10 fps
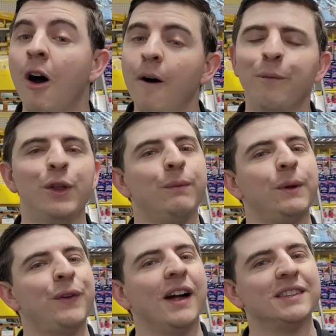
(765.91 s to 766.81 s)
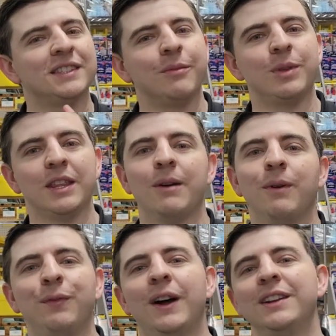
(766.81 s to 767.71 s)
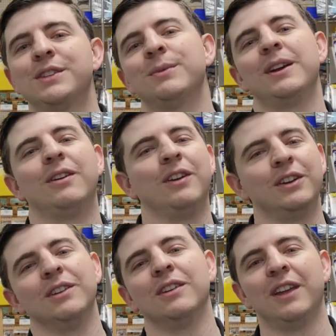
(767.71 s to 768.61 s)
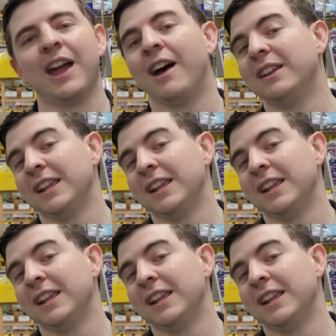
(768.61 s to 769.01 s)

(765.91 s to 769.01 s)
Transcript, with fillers: Hopefully we found something that will find its way on your layout.